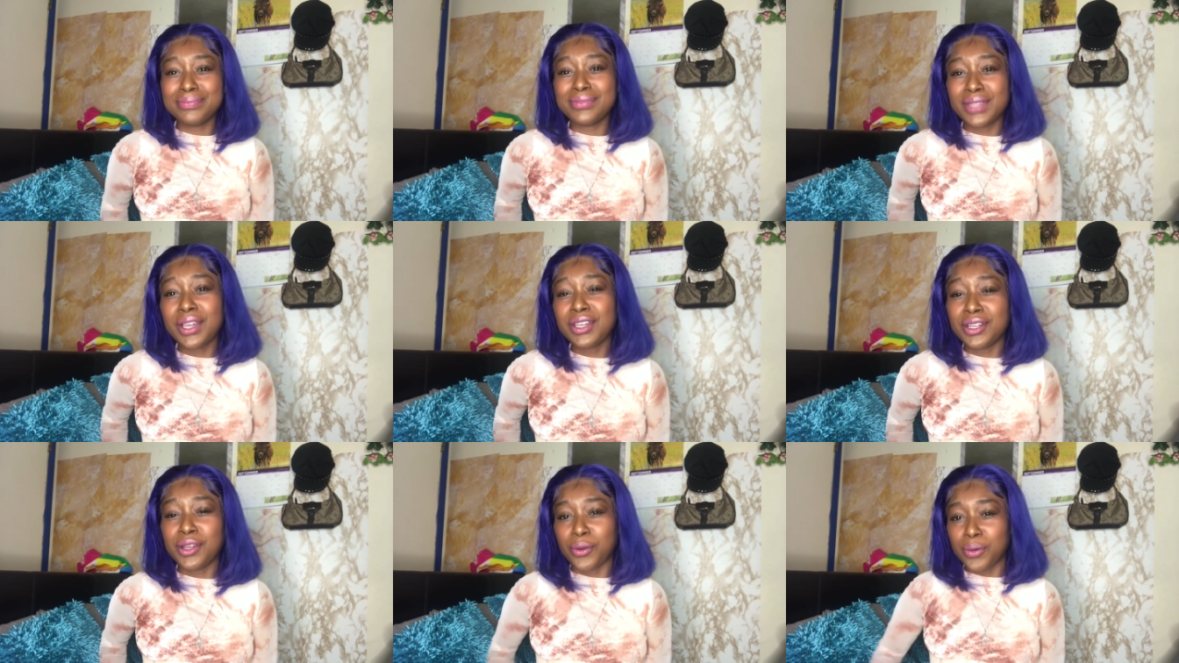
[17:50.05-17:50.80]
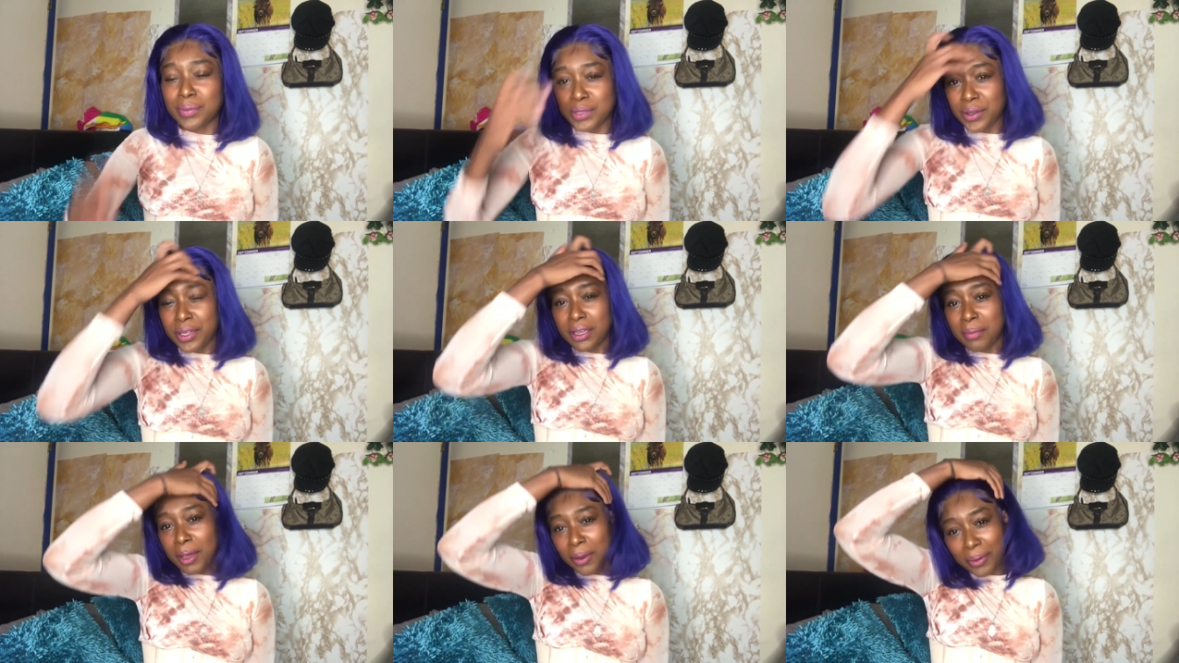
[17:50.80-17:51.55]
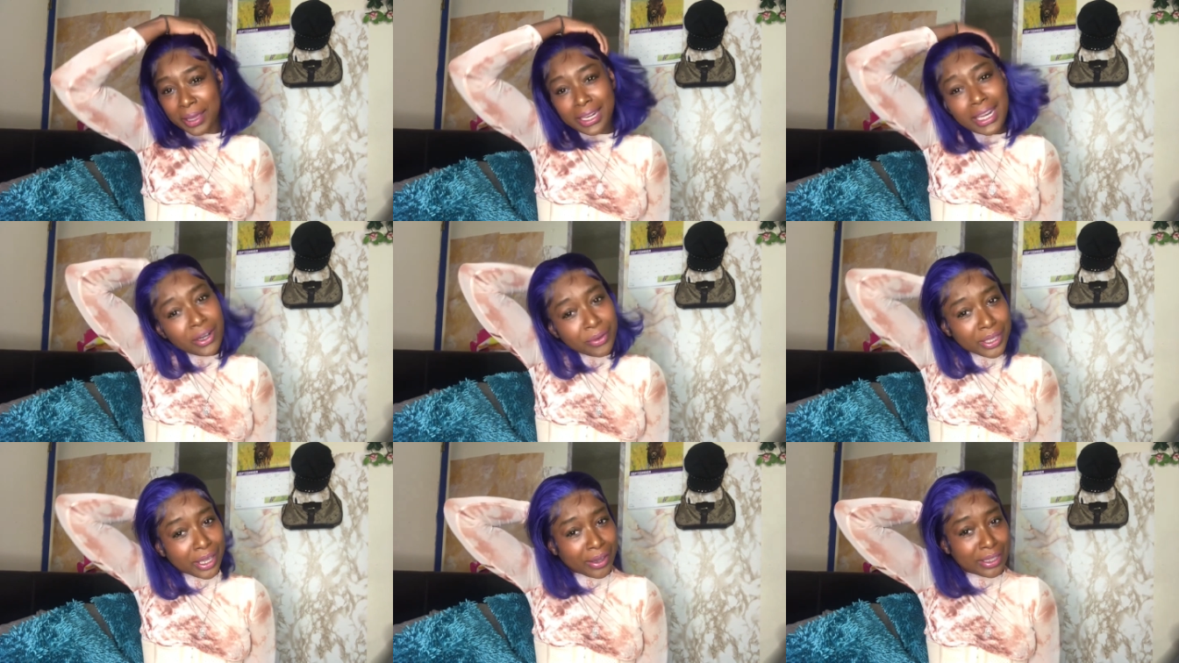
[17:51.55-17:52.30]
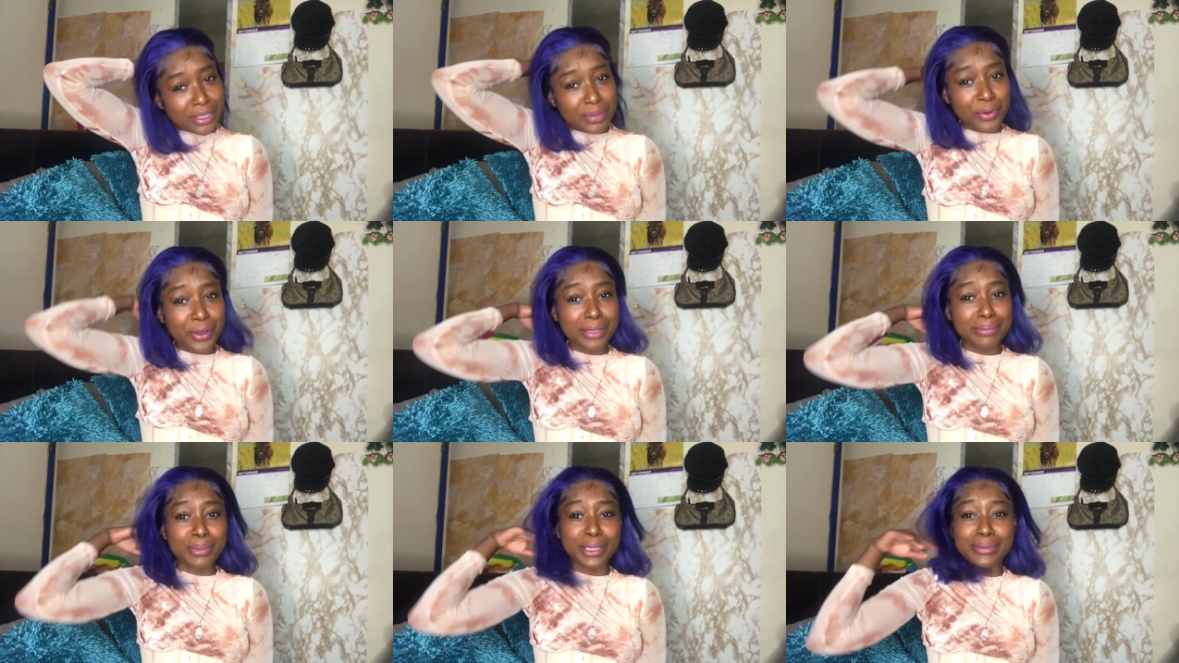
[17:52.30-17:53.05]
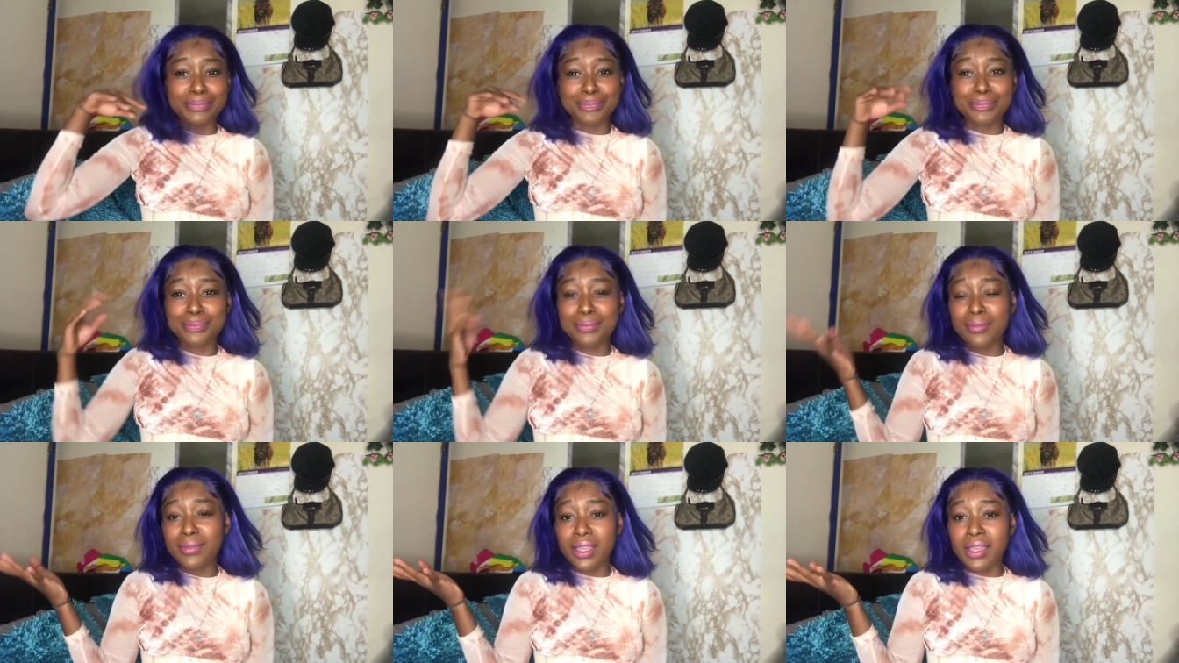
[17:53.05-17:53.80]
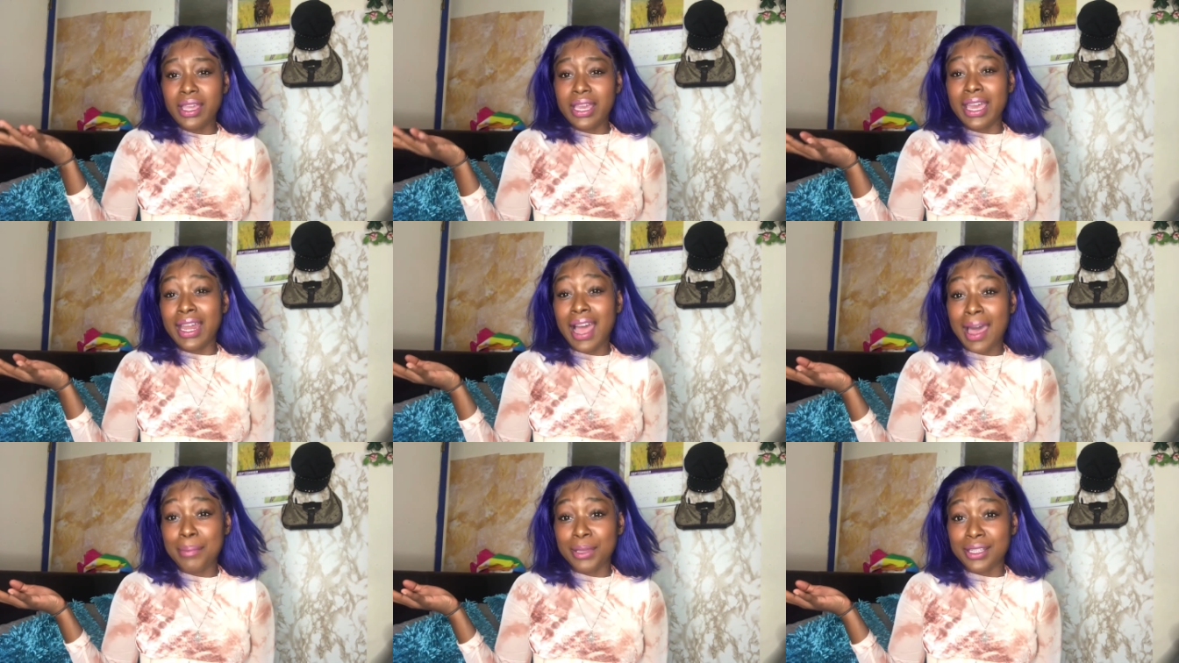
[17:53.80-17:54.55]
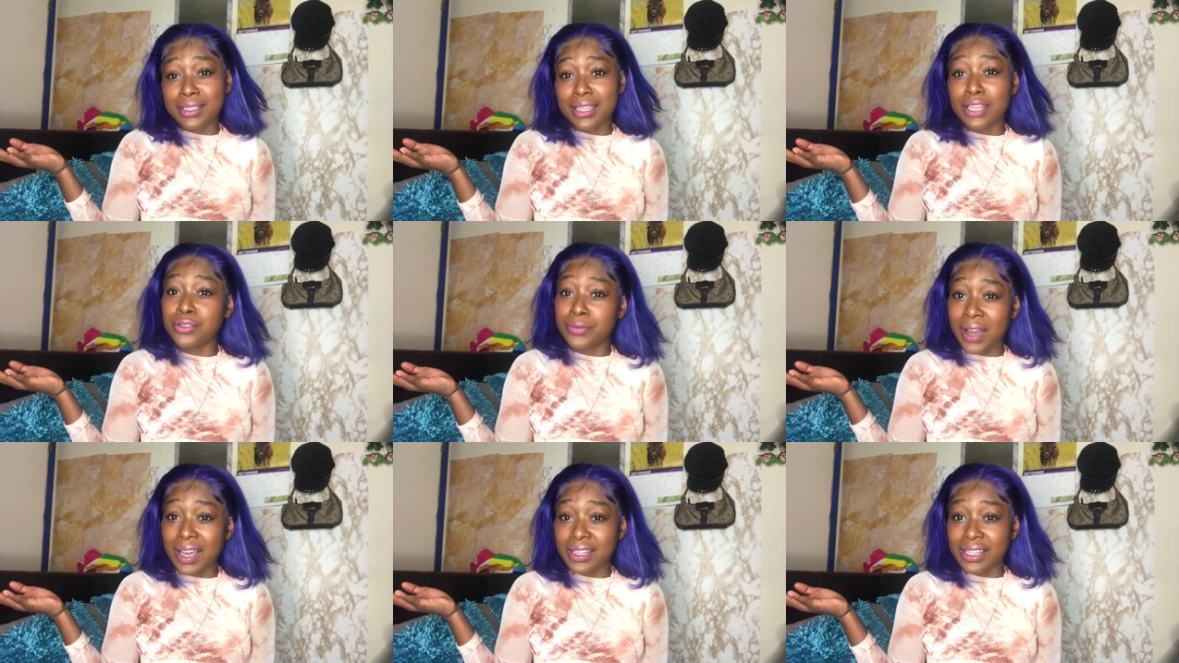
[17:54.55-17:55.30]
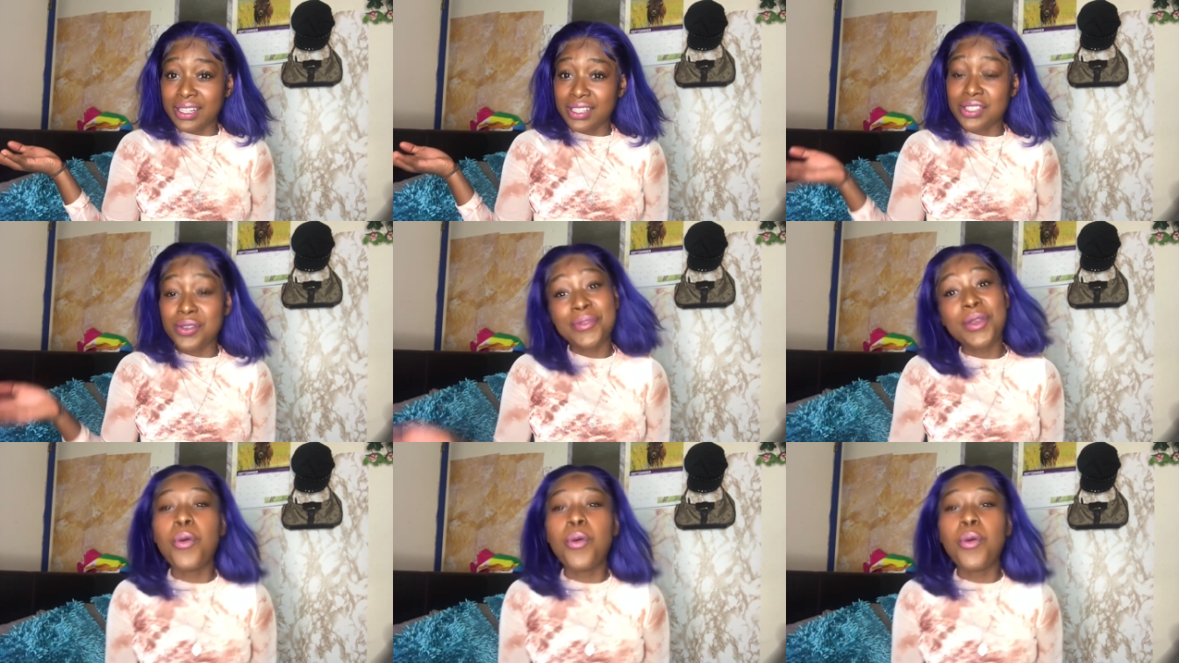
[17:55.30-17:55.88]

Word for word: They're gonna know who I'm talking about. And I don't care at this point, but it happened and you violated. So if you're